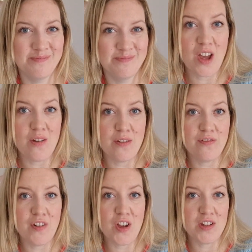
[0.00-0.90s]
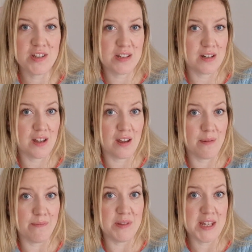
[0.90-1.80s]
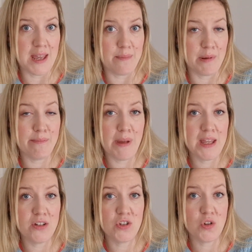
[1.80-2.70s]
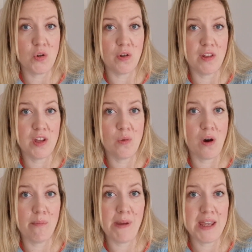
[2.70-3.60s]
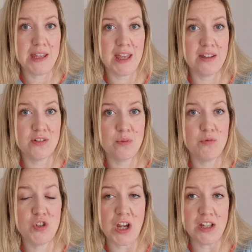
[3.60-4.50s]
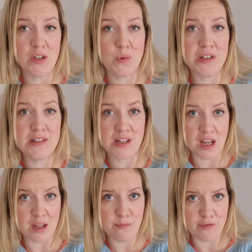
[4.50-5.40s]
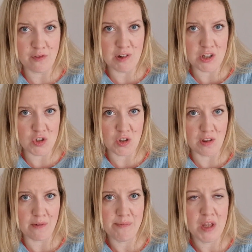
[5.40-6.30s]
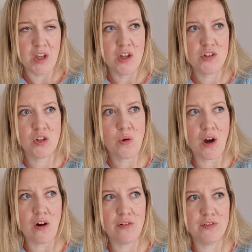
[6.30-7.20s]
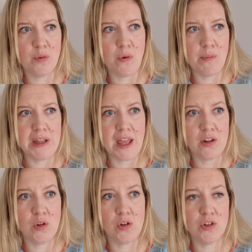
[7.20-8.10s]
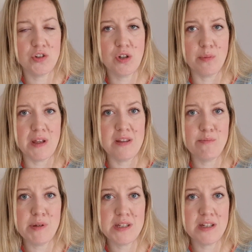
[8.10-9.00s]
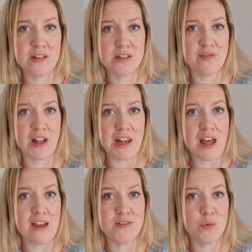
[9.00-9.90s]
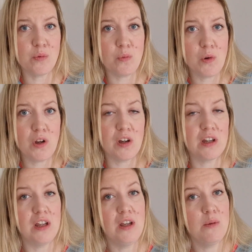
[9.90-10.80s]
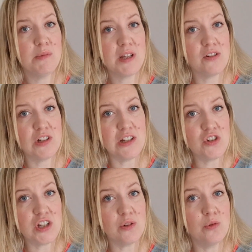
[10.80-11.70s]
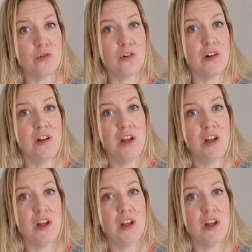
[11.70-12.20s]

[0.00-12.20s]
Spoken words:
So the first tip, make sure that you are making some genuine time for each other. So quite often when we get caught up in the busyness of our lives with work, potentially children,